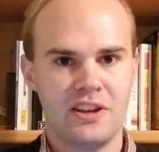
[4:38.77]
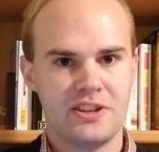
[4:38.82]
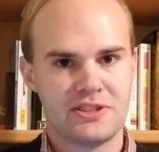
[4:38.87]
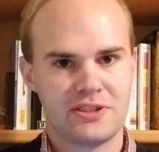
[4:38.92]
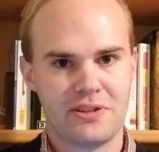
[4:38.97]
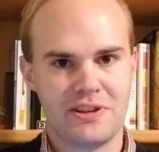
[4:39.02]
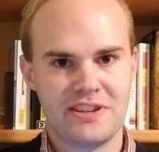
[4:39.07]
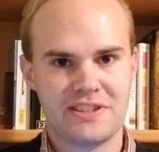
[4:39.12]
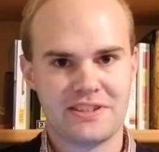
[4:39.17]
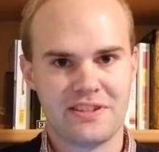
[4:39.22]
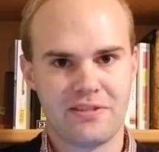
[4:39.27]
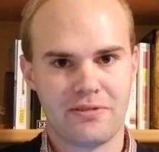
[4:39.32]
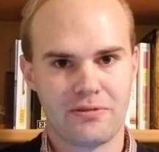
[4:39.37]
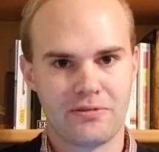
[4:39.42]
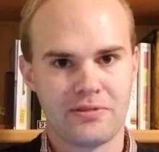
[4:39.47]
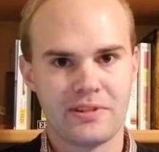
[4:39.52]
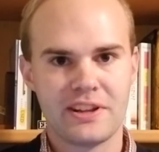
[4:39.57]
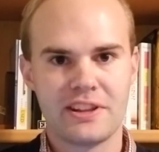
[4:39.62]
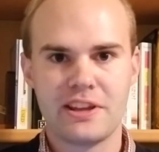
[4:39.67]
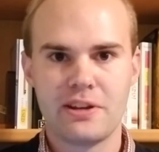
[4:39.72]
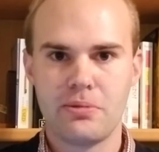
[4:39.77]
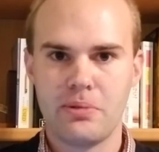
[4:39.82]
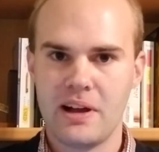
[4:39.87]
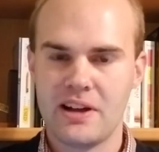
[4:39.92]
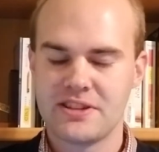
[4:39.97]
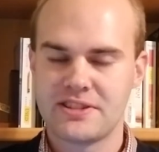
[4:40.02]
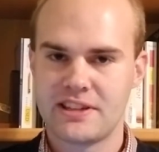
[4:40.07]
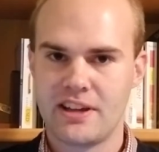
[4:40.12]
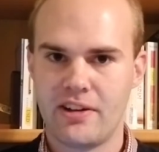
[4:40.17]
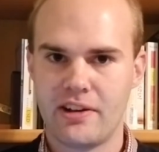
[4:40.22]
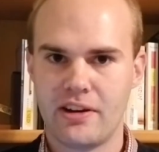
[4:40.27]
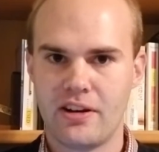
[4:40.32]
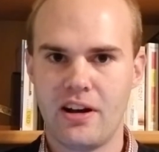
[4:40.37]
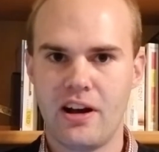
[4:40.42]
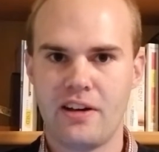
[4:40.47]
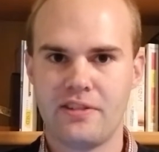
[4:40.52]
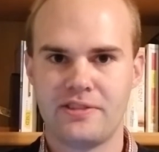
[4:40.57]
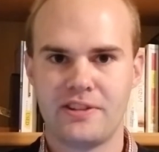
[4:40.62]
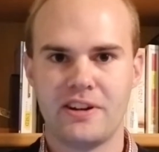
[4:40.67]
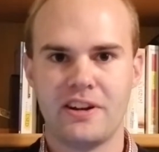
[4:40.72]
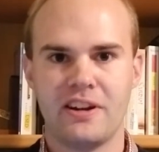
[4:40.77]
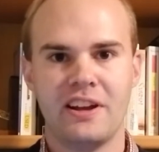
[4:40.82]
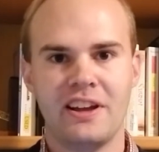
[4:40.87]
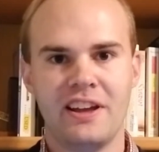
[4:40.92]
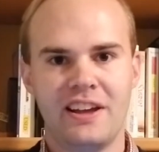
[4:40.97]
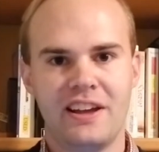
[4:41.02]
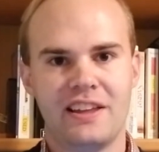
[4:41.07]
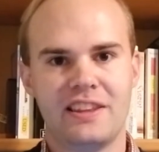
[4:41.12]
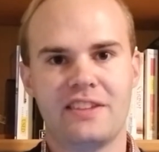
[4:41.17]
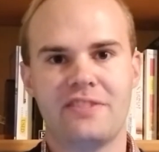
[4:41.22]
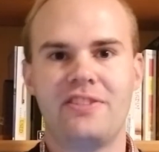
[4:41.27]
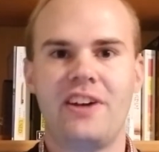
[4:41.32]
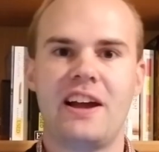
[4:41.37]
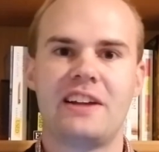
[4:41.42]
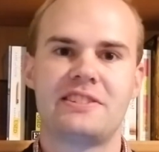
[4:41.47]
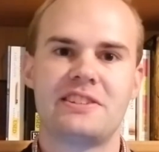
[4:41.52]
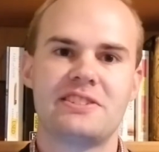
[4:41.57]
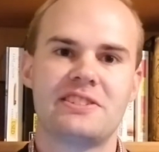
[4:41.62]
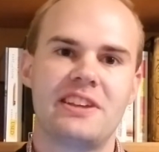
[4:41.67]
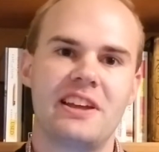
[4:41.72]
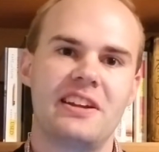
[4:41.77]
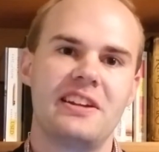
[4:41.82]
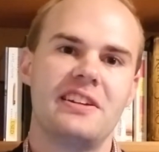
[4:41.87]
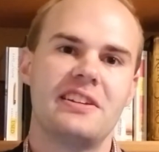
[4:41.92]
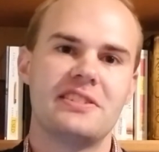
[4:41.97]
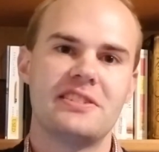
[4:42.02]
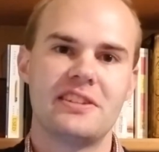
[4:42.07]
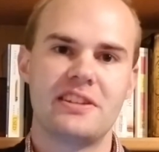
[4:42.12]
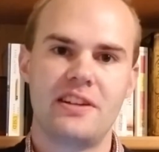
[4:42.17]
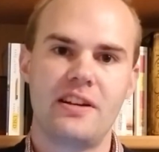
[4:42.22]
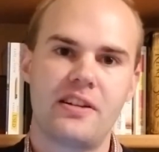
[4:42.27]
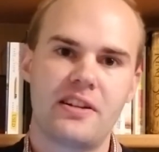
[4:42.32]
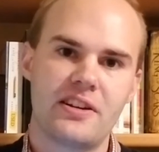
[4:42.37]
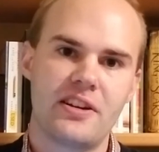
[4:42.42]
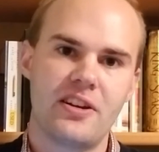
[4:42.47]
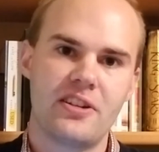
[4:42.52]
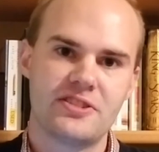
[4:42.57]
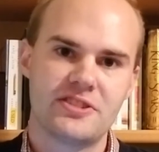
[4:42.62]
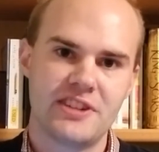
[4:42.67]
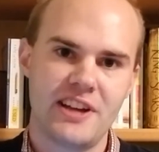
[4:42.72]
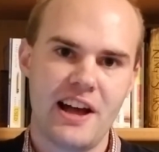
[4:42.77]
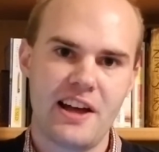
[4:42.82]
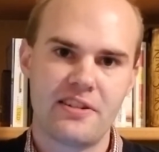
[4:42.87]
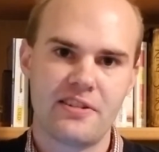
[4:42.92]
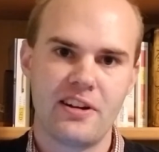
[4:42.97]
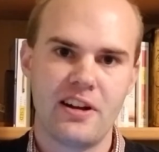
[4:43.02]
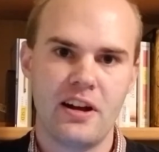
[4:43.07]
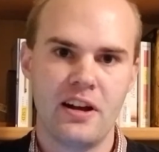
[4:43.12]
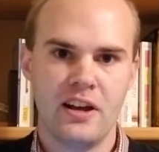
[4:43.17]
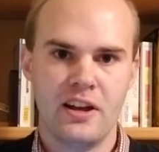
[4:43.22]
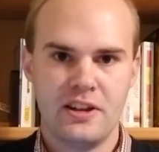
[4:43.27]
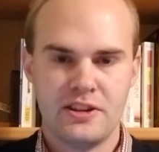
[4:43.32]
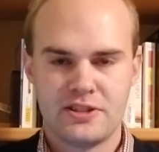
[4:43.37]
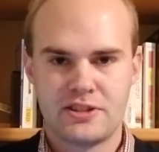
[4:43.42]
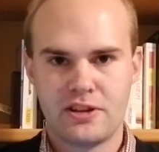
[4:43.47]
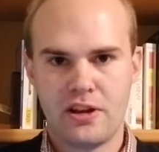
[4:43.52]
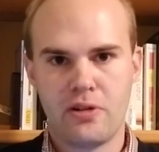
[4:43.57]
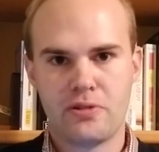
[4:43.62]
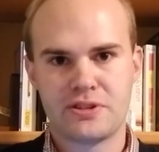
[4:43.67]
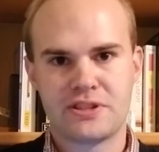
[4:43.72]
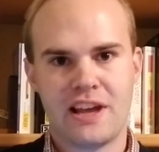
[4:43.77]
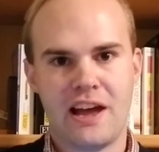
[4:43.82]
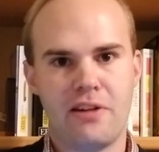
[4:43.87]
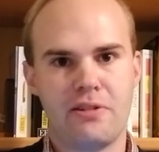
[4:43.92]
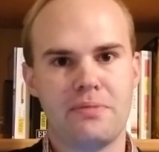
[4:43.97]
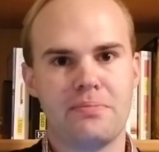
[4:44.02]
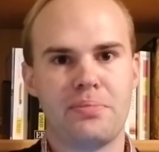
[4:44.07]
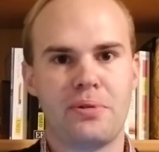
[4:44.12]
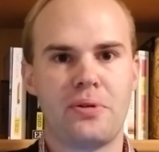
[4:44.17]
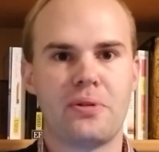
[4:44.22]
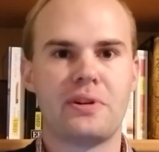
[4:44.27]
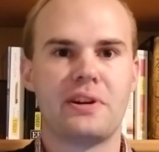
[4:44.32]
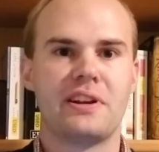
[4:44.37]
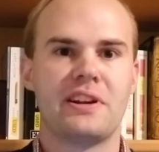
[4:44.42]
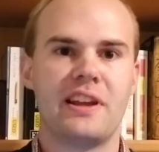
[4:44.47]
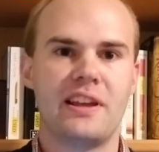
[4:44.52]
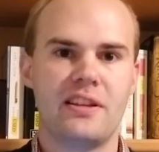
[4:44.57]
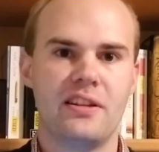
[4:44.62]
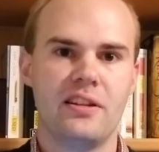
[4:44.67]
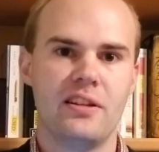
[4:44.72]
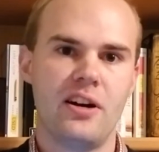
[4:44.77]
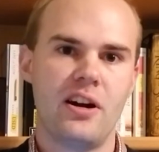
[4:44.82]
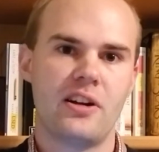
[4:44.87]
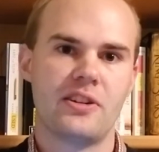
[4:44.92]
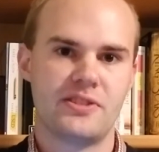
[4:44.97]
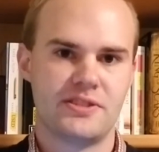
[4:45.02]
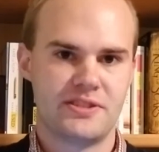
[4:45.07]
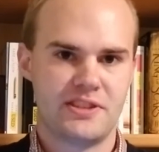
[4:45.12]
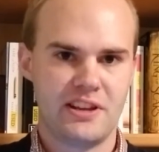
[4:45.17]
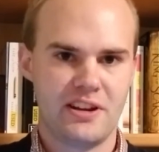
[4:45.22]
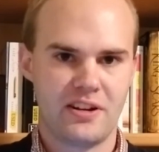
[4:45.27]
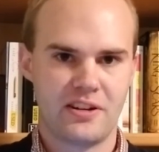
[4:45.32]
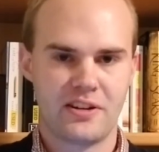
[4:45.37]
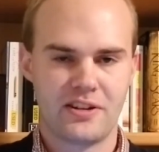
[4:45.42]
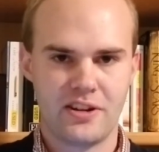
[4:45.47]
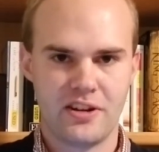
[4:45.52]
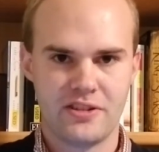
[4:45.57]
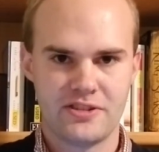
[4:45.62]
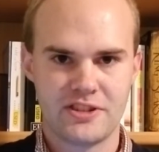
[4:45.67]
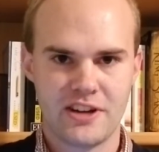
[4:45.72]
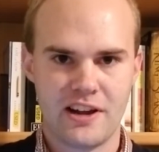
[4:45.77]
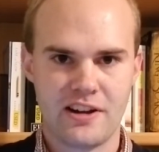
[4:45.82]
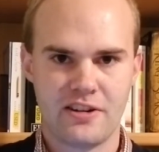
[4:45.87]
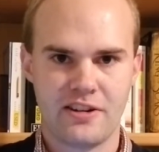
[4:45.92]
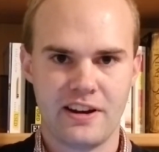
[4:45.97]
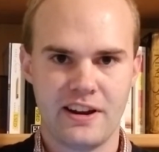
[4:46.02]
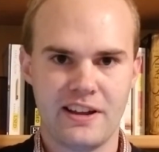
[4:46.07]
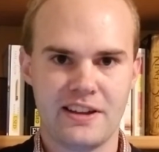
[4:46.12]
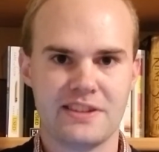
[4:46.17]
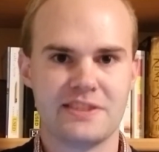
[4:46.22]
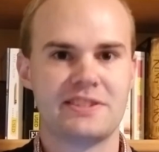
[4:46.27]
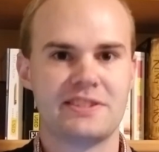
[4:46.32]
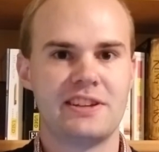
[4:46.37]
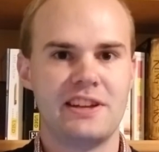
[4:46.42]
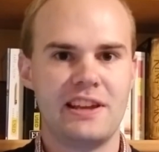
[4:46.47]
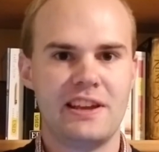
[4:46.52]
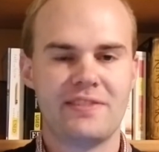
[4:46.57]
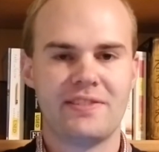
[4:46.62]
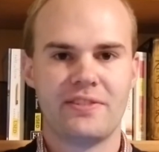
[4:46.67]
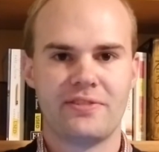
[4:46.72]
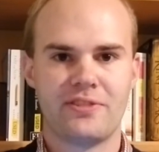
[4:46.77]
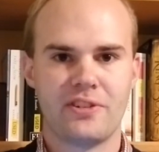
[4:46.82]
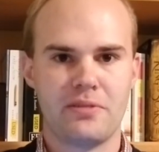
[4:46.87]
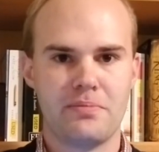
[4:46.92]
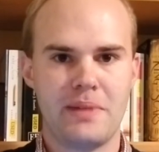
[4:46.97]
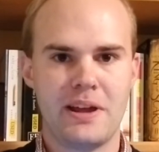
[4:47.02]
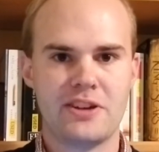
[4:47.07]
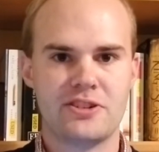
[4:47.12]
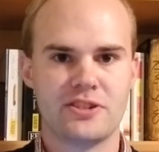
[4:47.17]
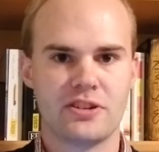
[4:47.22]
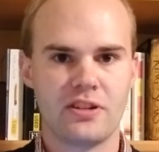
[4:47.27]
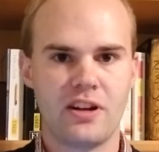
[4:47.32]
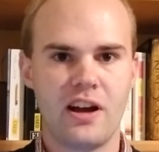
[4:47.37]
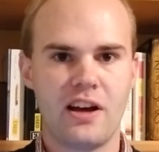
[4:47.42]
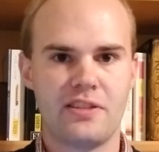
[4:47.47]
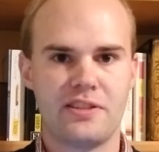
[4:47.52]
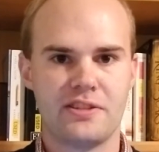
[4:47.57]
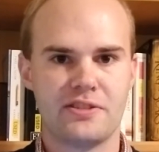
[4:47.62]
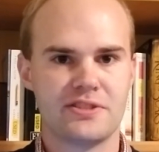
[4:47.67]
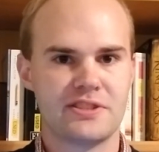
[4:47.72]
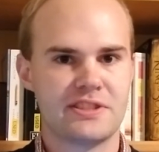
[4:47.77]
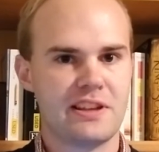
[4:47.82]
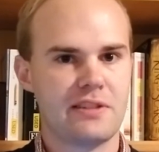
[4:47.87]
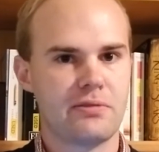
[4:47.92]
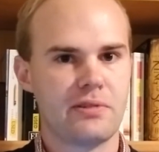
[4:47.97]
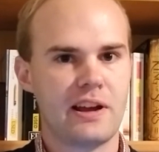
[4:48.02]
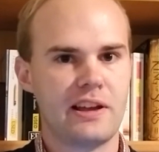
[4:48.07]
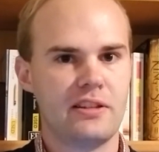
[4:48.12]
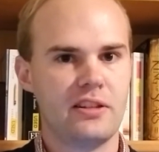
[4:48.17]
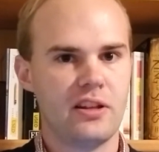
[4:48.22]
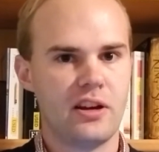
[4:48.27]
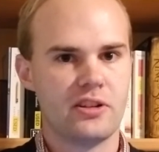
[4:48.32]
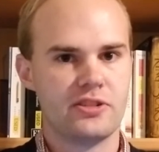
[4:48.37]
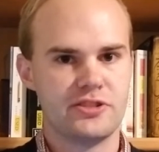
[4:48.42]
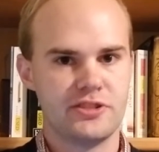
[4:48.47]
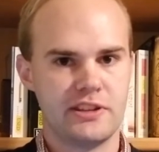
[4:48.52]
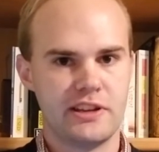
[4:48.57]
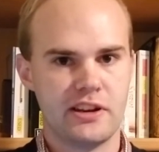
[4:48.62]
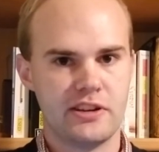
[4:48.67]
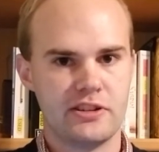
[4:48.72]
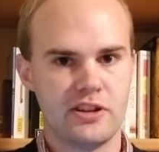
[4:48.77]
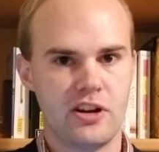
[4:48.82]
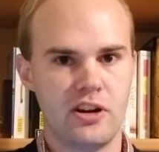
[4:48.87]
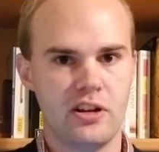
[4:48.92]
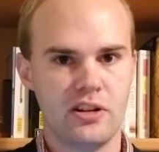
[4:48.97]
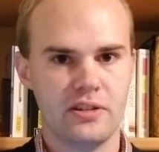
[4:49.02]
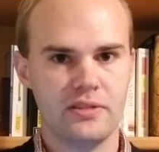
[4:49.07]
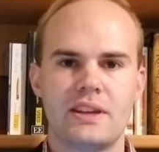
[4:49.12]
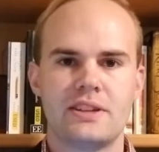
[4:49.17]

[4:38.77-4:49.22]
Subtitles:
So he's a really well-selling author, and the fact he's getting into the young adult genre shows how important and large the young adult genre is, even for major authors that write largely adult.